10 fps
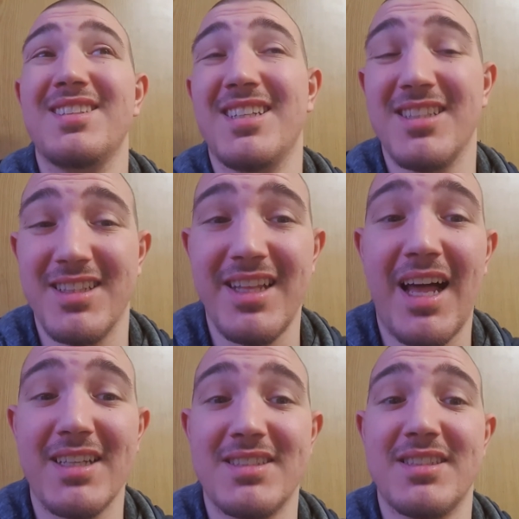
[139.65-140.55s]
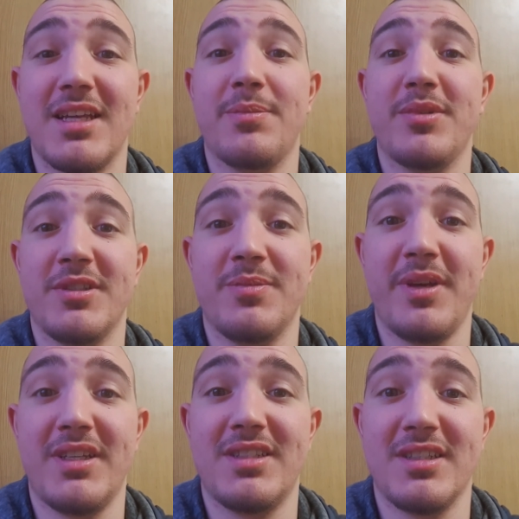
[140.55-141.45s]
then the last step is
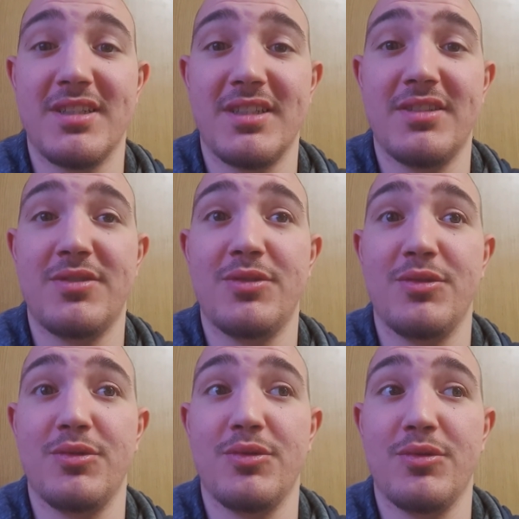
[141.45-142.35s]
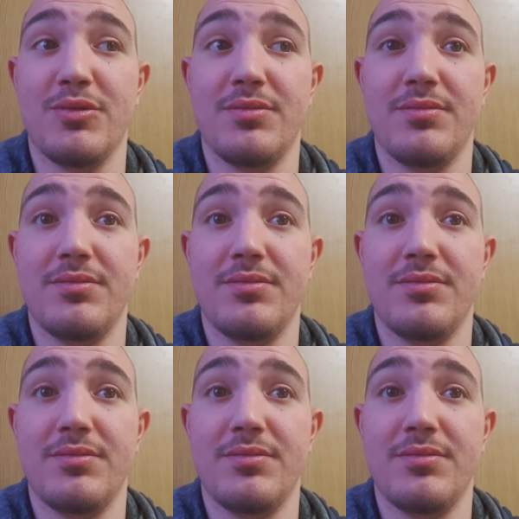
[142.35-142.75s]
basically to